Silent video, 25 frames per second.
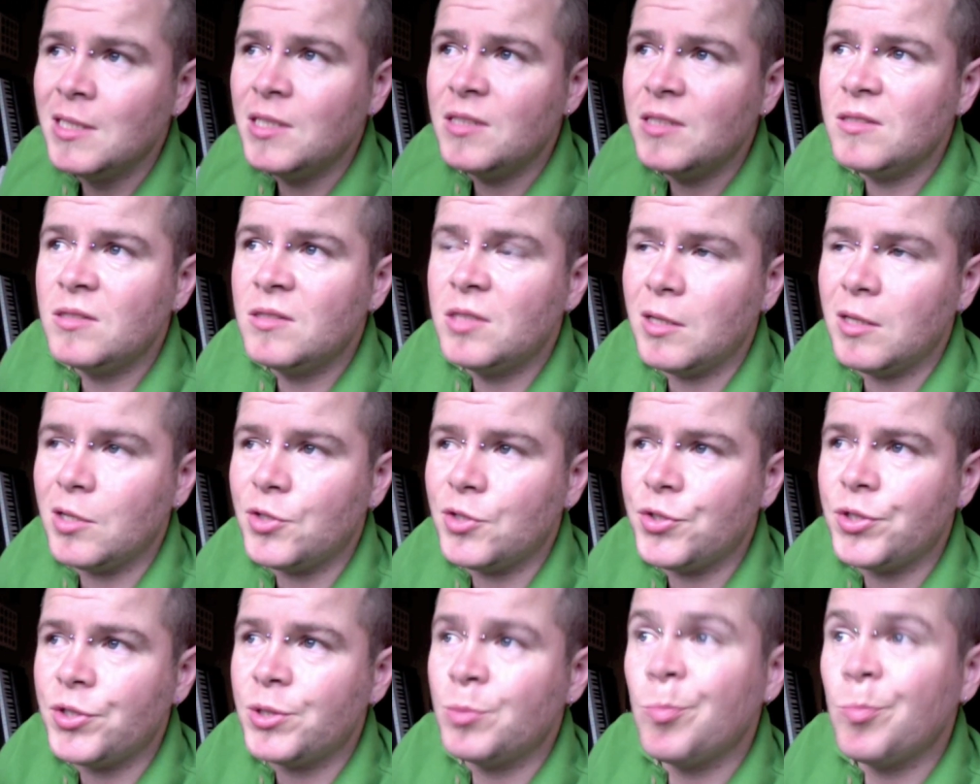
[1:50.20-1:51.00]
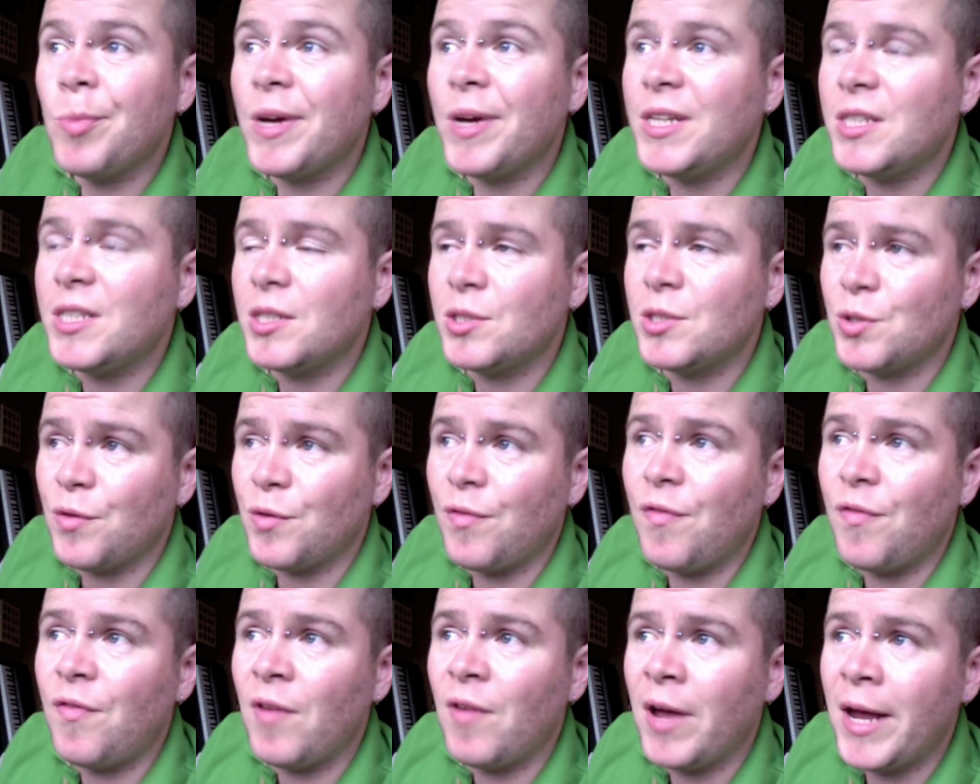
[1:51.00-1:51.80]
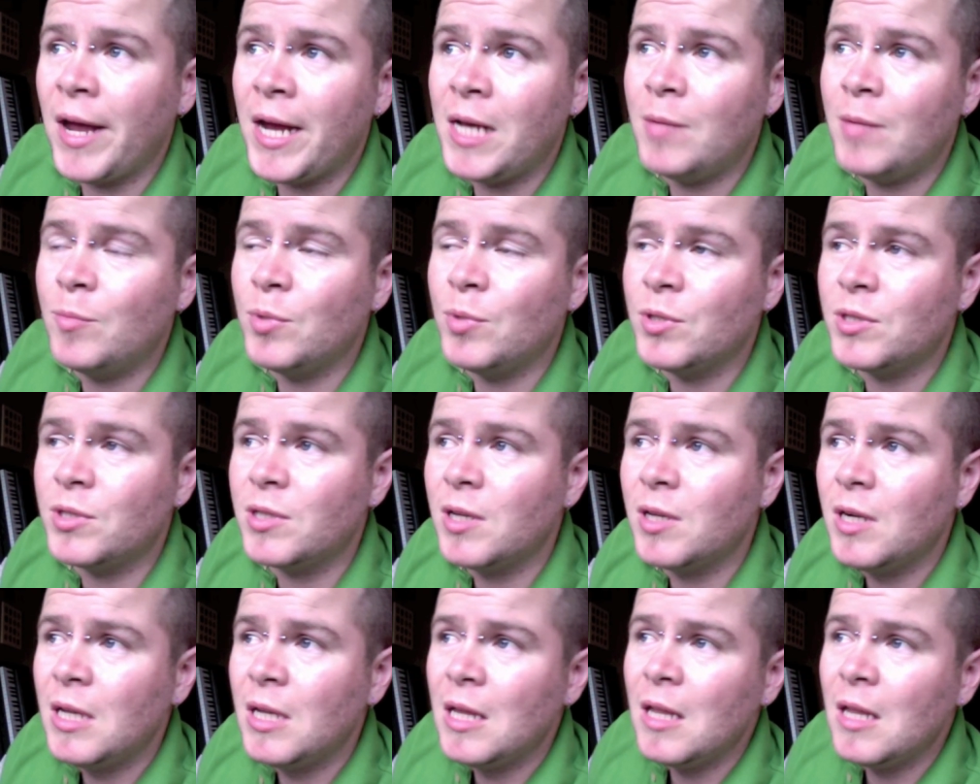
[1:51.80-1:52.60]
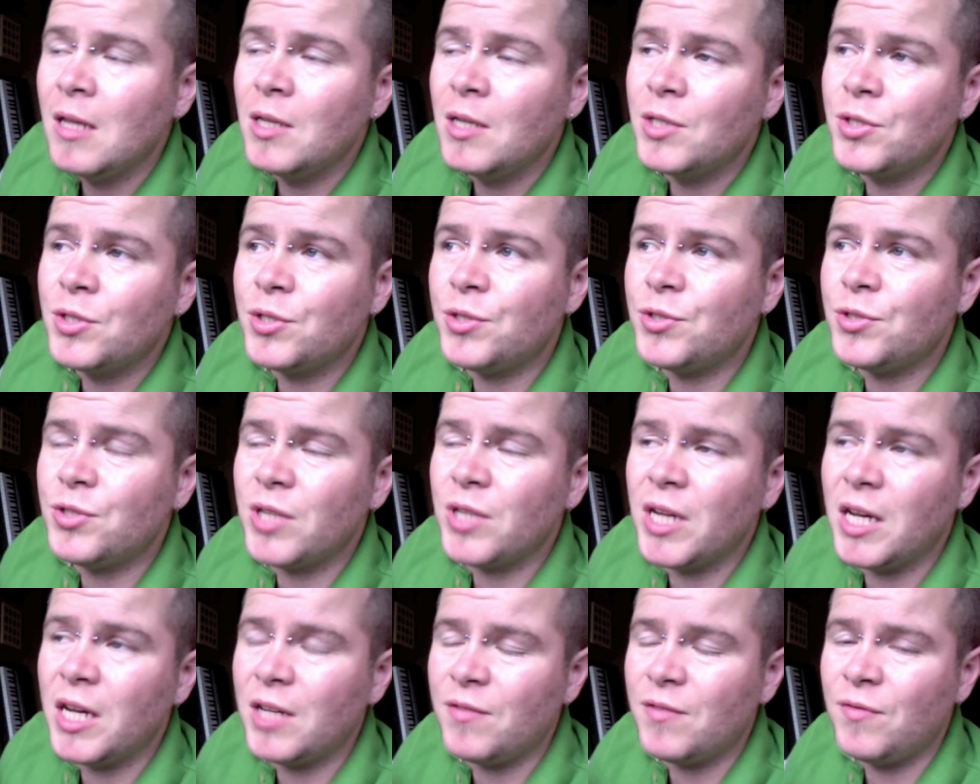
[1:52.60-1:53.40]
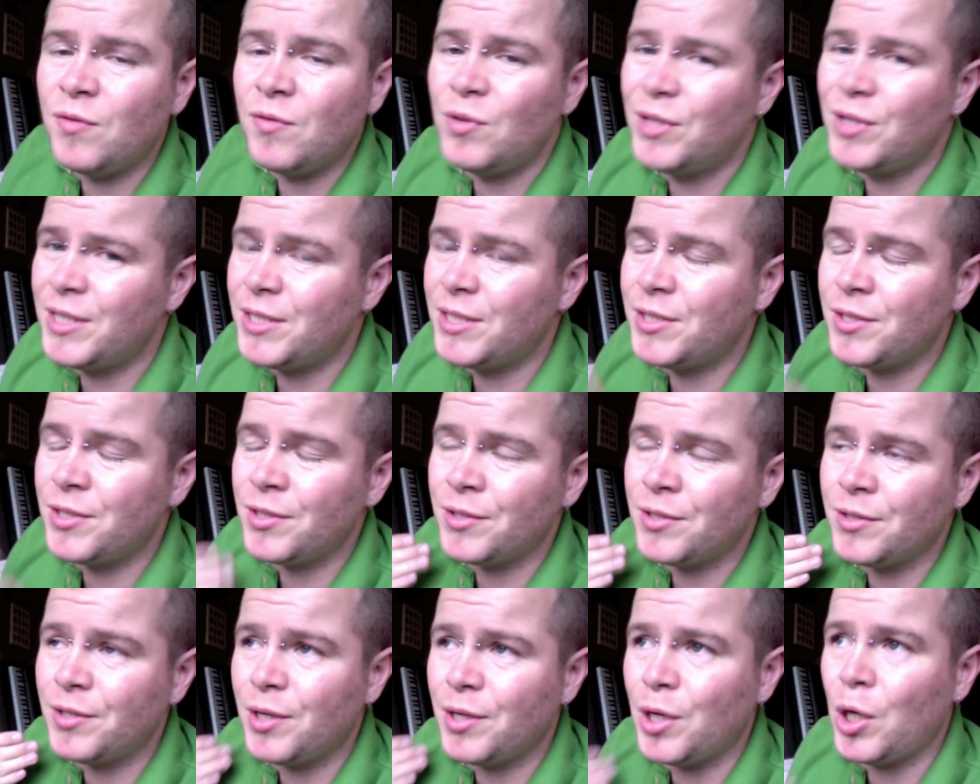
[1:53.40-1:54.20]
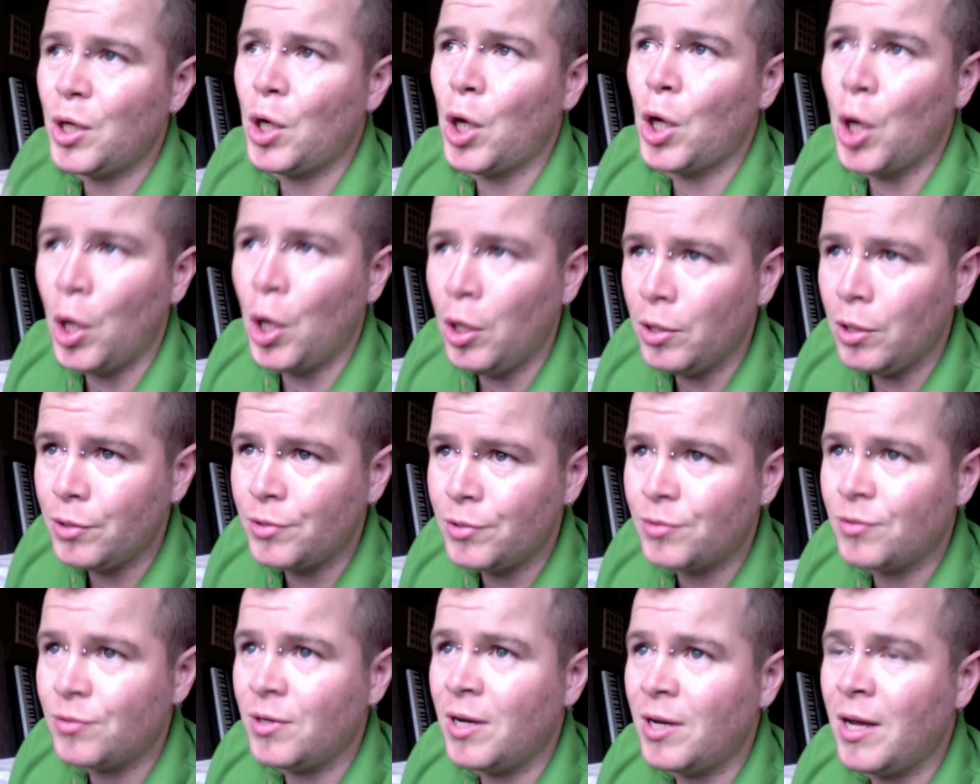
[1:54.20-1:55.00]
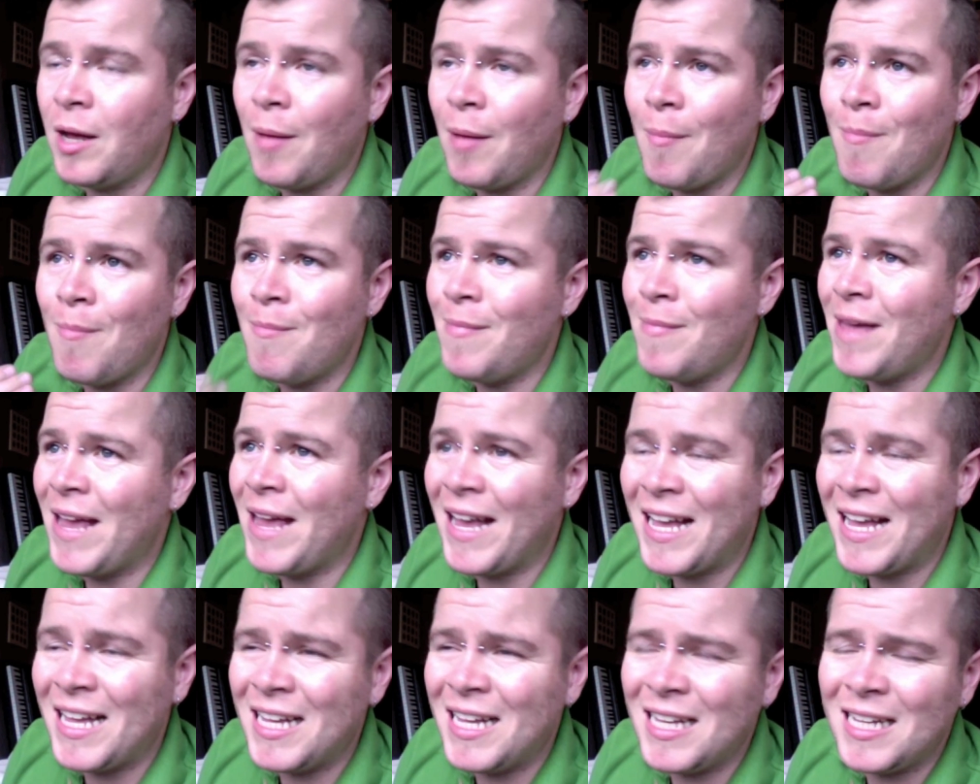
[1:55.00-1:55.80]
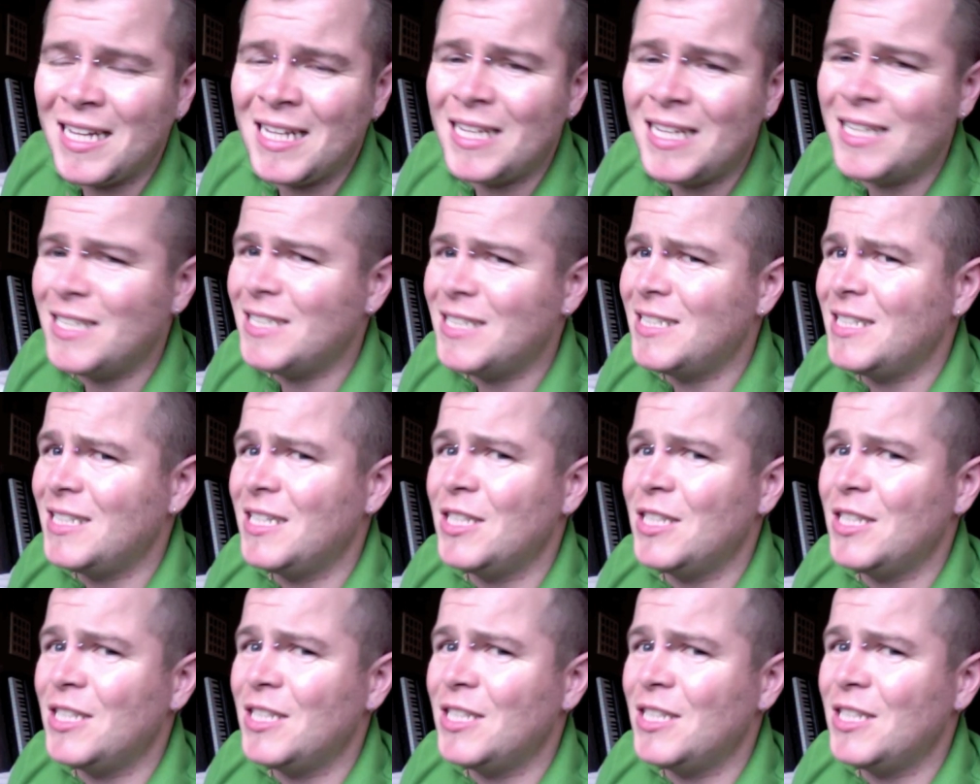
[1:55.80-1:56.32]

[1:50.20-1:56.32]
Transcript: Deluxes and basics are fine, but as soon as you hit Voyager, Ultra, Mega,